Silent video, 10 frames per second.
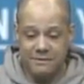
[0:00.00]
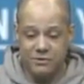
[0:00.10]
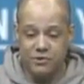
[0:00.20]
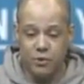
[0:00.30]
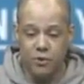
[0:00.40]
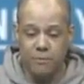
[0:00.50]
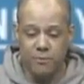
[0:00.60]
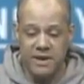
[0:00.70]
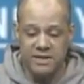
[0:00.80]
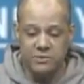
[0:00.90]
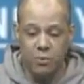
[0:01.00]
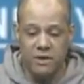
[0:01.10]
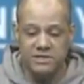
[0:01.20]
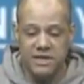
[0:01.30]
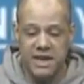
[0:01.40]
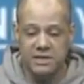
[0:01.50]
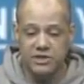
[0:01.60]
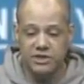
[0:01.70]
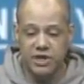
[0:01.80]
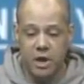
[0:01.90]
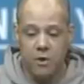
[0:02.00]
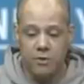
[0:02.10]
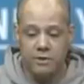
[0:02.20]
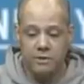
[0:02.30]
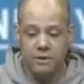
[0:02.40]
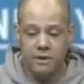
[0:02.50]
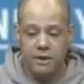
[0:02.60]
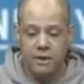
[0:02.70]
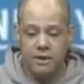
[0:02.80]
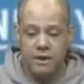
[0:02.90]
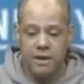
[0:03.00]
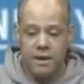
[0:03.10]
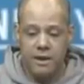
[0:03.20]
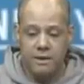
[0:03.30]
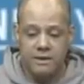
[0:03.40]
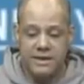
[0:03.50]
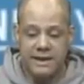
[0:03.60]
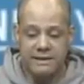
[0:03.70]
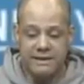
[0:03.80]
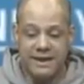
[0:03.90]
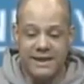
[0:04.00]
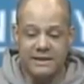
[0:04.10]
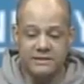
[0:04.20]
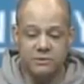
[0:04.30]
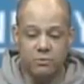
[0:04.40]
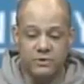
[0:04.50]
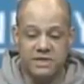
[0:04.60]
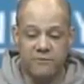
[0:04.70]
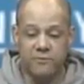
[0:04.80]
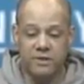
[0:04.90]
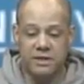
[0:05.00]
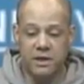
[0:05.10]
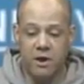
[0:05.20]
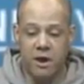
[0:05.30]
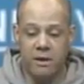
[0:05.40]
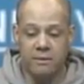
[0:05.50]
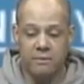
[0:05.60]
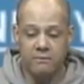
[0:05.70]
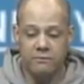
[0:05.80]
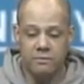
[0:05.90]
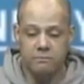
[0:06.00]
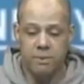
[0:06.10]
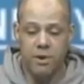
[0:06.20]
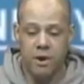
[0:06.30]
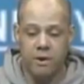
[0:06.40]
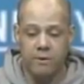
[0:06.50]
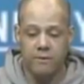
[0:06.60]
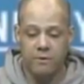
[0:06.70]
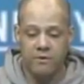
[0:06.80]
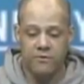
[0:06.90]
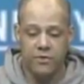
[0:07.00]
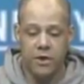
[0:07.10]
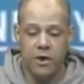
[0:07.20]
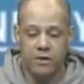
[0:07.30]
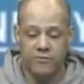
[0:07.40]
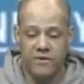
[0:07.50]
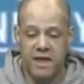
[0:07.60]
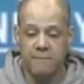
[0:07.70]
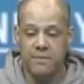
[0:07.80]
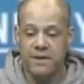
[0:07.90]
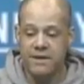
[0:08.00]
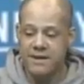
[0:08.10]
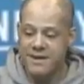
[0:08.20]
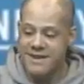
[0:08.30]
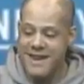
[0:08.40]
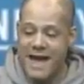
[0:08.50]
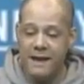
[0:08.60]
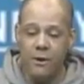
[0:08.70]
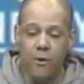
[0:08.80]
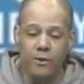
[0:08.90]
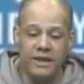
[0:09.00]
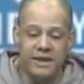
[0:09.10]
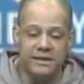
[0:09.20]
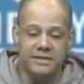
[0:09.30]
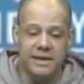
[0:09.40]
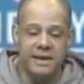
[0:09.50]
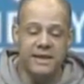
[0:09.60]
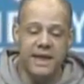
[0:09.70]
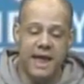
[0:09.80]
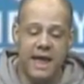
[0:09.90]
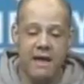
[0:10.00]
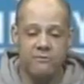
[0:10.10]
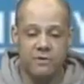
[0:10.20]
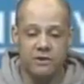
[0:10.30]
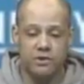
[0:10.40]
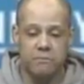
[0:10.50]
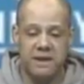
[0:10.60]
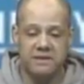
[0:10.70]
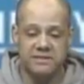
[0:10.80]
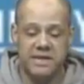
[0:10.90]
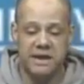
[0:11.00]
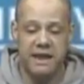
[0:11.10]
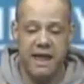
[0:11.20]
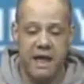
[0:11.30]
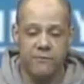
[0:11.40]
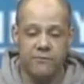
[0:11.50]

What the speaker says: Drew Brees once again showed that he is definitely on par for the Hall of Fame. Not only did he have a tremendous second half,